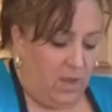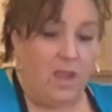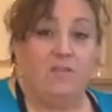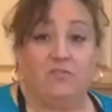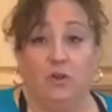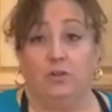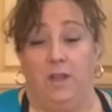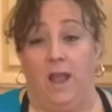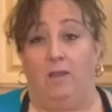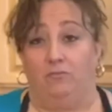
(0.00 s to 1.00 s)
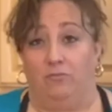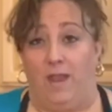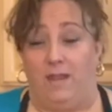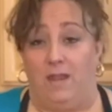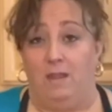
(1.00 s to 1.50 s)
If they're not
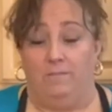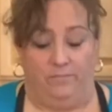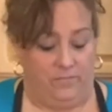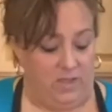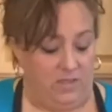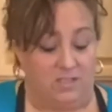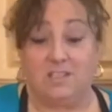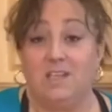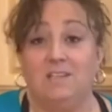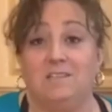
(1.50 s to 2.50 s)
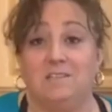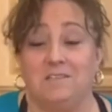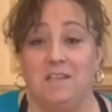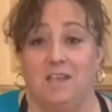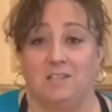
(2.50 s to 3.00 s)
ready, then the skin
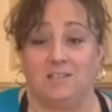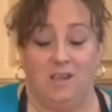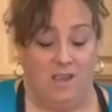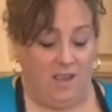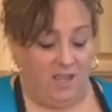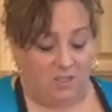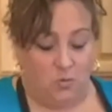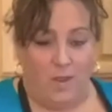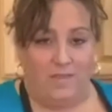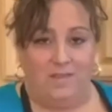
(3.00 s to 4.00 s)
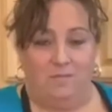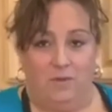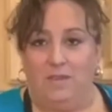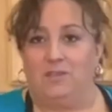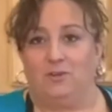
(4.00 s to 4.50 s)
sticks. It's when
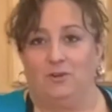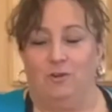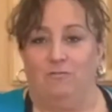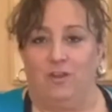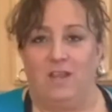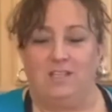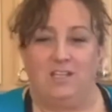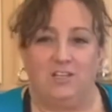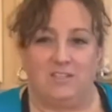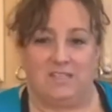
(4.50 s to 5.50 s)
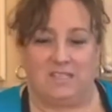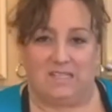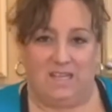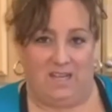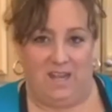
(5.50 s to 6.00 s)
they turn over easy because the
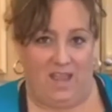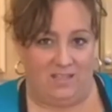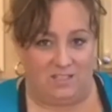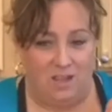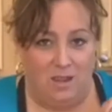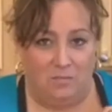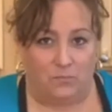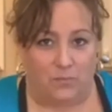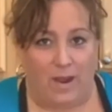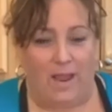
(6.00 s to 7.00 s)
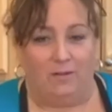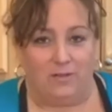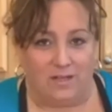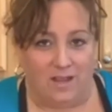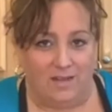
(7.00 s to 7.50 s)
skin has
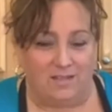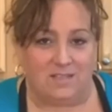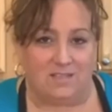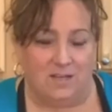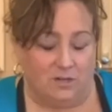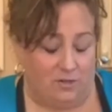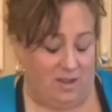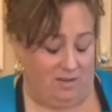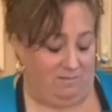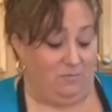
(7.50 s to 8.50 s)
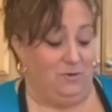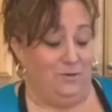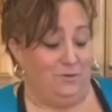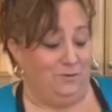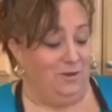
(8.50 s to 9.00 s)
browned and kind of seared and
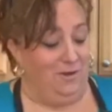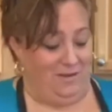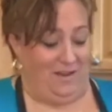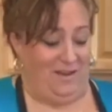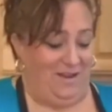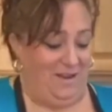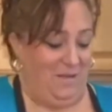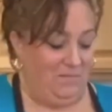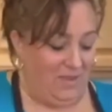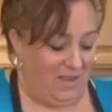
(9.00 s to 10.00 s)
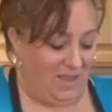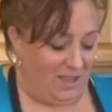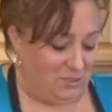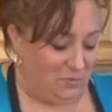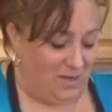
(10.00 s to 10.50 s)
woo, and
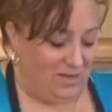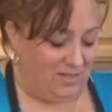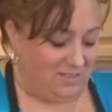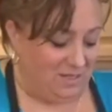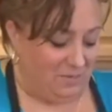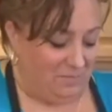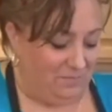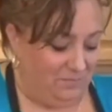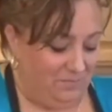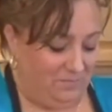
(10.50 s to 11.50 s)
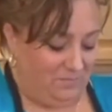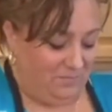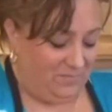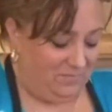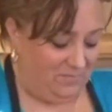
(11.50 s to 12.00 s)
that's when it
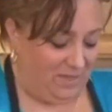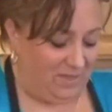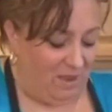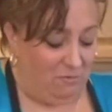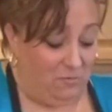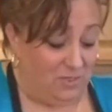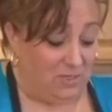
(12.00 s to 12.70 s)
like that one wasn't